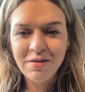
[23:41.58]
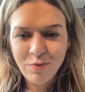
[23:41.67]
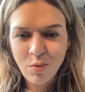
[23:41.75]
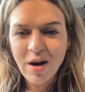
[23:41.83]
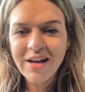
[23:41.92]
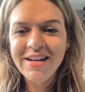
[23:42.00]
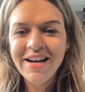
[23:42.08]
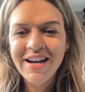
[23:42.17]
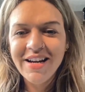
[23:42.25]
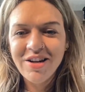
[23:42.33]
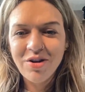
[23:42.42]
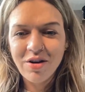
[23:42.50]
of what
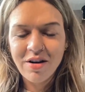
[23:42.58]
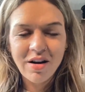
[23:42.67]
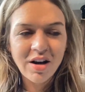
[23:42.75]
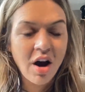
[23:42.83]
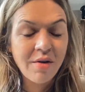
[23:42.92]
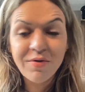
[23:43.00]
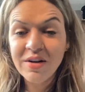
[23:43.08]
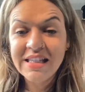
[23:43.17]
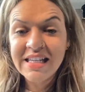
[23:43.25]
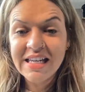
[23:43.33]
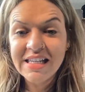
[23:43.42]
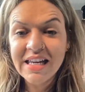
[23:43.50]
your
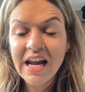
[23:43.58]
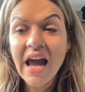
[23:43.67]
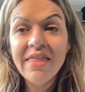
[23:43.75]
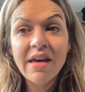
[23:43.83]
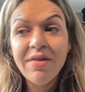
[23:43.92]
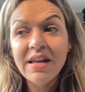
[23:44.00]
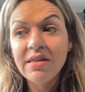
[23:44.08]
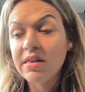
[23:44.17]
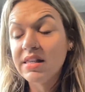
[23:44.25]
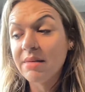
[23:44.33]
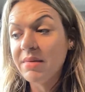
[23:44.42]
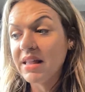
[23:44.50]
conference is. And I think
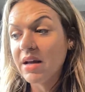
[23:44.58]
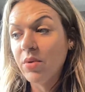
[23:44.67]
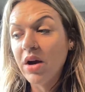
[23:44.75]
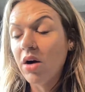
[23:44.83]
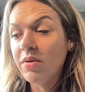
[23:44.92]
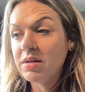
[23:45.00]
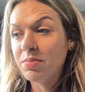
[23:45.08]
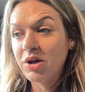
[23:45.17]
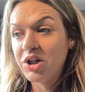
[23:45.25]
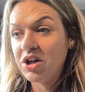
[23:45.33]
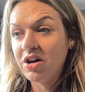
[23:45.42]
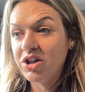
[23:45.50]
something that we always
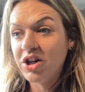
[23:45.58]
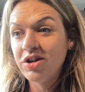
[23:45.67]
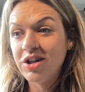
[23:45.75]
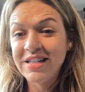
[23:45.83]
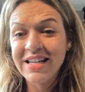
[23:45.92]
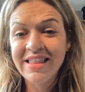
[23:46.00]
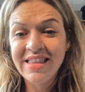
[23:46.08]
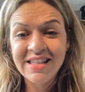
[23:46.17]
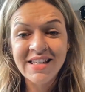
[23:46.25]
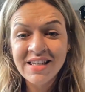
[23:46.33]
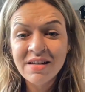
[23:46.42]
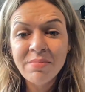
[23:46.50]
push in our church is like
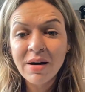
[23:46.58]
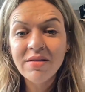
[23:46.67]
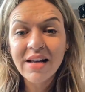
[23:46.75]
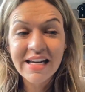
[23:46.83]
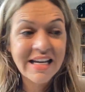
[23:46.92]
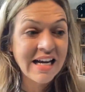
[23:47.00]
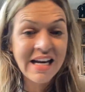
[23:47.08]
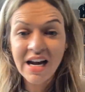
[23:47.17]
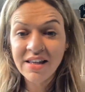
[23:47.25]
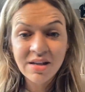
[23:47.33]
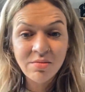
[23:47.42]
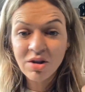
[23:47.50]
this is about like
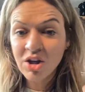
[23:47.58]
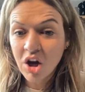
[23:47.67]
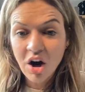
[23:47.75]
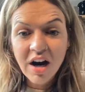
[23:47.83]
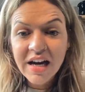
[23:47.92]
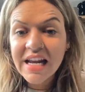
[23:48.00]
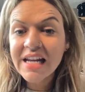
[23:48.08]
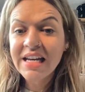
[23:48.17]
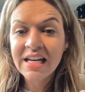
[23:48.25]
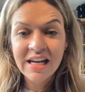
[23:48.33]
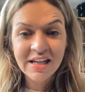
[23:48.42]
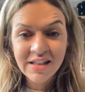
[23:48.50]
connecting with God and
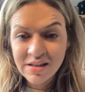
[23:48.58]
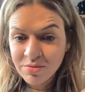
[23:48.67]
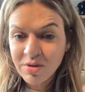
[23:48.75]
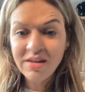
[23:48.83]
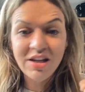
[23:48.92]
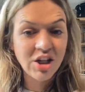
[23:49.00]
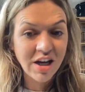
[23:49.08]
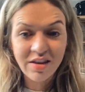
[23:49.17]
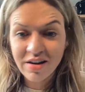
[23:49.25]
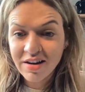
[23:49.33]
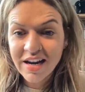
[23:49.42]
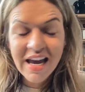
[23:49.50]
connecting with each
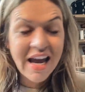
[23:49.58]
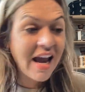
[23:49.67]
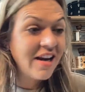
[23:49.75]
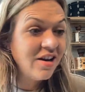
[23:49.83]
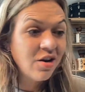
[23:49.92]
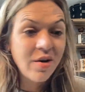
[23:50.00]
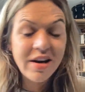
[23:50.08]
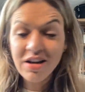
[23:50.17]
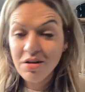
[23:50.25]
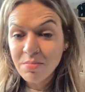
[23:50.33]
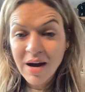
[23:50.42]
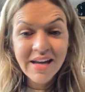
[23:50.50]
other. And you know what?
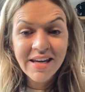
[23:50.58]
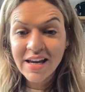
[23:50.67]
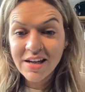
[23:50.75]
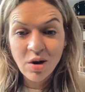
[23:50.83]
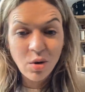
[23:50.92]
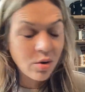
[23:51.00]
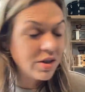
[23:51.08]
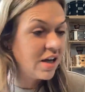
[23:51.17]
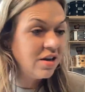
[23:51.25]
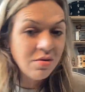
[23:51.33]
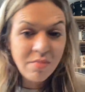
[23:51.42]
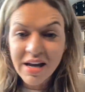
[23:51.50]
You might get cold
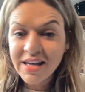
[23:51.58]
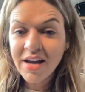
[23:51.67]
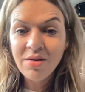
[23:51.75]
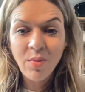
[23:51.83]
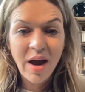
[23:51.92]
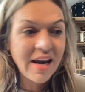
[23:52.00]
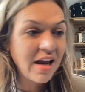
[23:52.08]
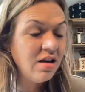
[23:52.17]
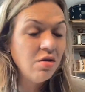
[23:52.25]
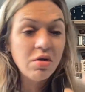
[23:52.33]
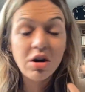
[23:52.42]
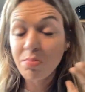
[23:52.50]
and you might get wet and
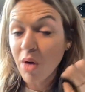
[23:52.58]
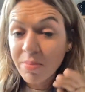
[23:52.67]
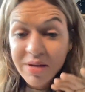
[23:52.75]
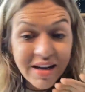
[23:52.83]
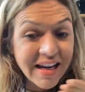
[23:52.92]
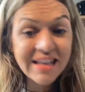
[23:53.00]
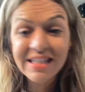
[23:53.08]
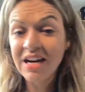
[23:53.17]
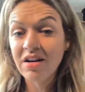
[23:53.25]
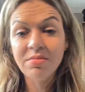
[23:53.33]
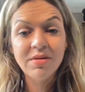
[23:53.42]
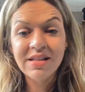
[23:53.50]
you're probably gonna get
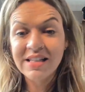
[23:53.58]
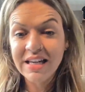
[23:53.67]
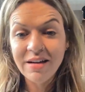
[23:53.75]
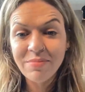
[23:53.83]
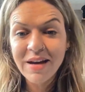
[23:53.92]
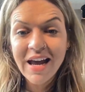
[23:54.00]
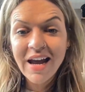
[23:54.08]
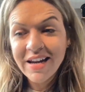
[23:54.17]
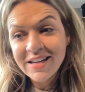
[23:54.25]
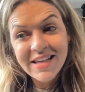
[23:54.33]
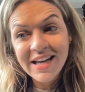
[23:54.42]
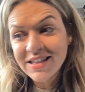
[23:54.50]
terrible sleep
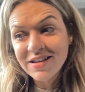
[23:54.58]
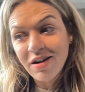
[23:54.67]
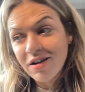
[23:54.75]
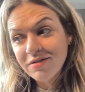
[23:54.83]
because that's